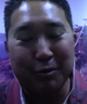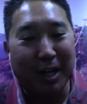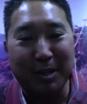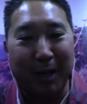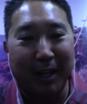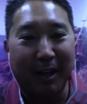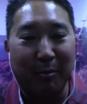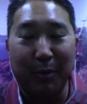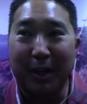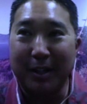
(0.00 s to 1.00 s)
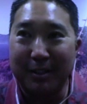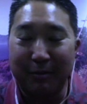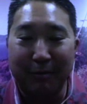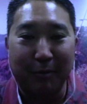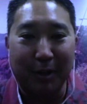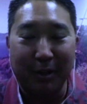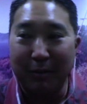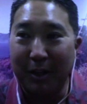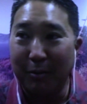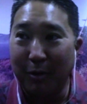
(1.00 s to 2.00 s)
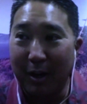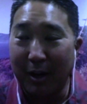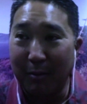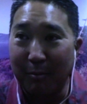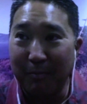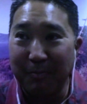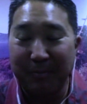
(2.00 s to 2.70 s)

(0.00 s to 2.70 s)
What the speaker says: transplant them because of we didn't want to